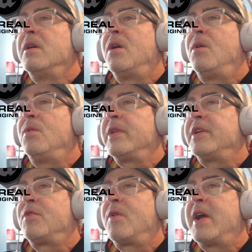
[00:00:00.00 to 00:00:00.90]
Holy
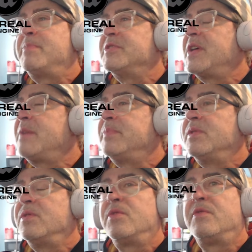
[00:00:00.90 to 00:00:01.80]
crap, is that
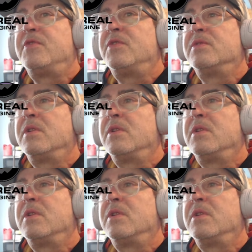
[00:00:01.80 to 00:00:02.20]
beautiful.